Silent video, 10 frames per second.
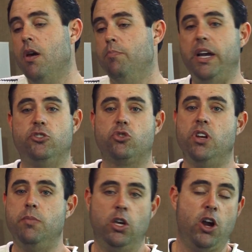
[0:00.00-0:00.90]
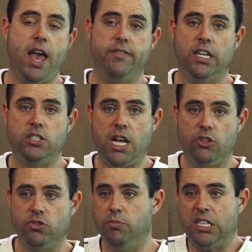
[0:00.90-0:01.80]
by screaming or having a
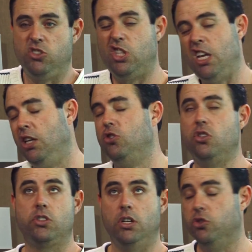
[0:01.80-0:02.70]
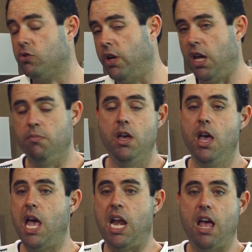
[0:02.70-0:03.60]
tantrum, because then he's just going to scream
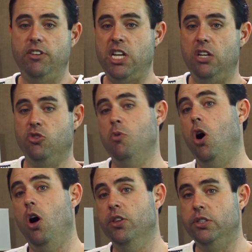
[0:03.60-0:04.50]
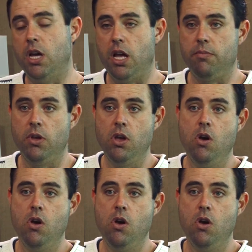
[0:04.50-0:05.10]
and have a tantrum all the time.